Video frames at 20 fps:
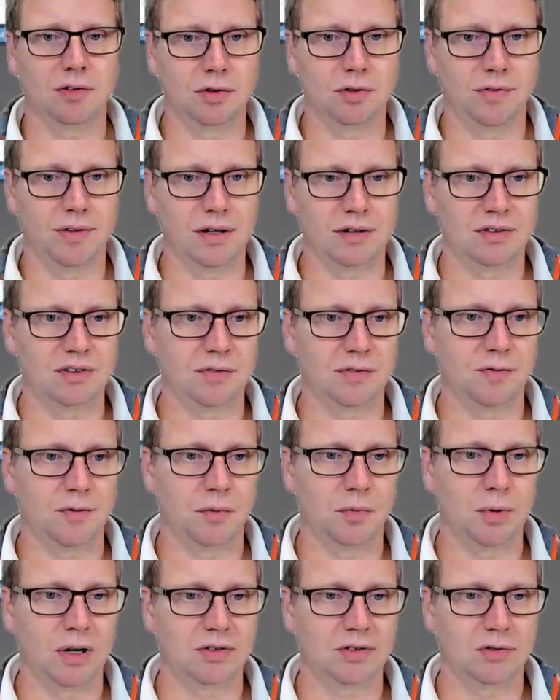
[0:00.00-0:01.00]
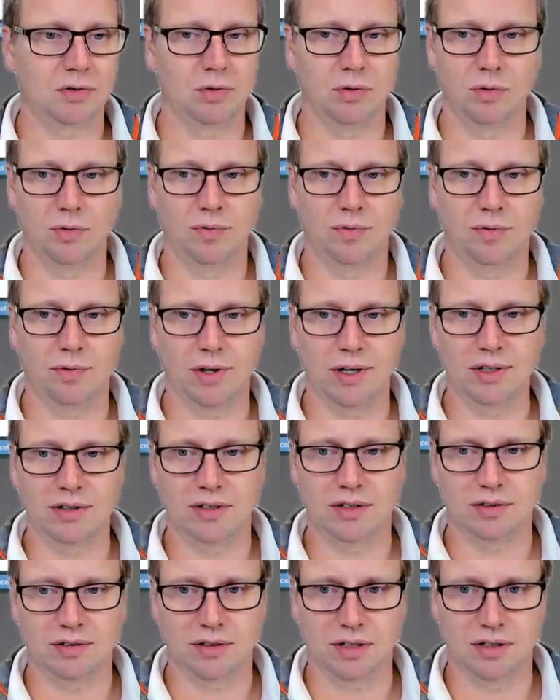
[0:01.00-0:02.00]
there's different ways to create
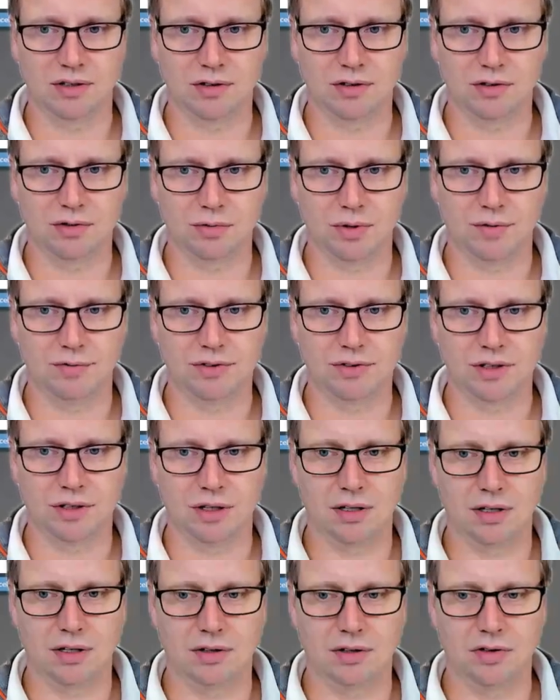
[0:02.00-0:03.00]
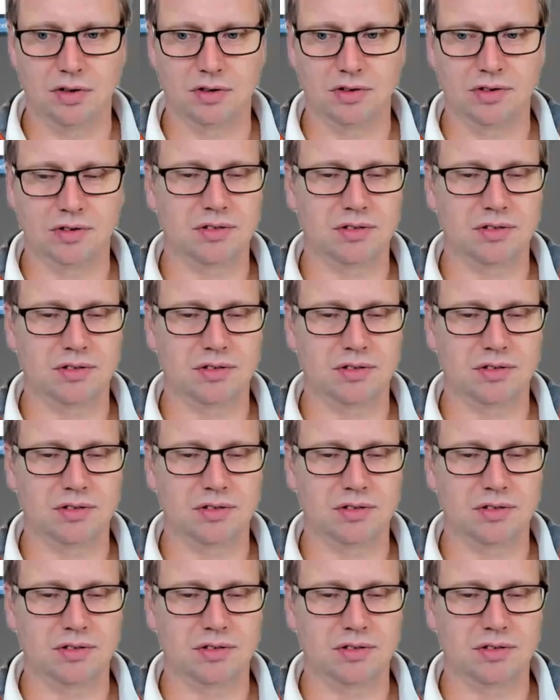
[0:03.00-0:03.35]
test cases. We have just